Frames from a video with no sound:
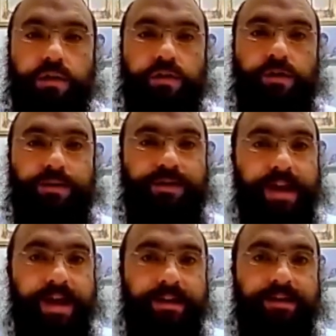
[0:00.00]
so it
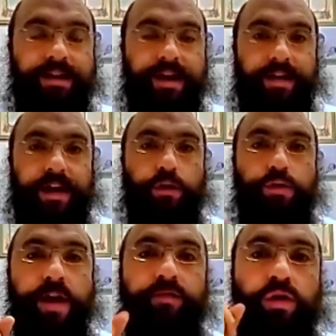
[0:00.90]
says that you
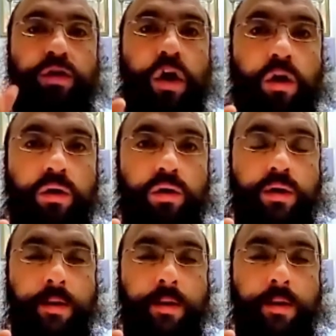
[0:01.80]
never know